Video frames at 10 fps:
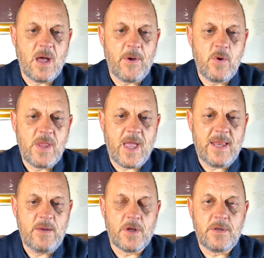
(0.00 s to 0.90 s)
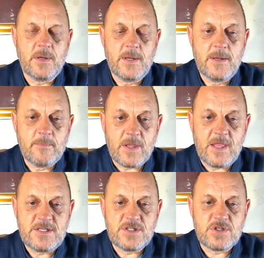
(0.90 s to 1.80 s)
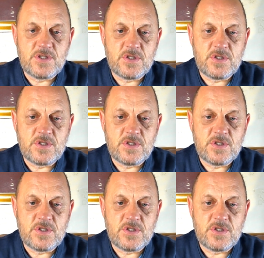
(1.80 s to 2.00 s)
about anyone, but this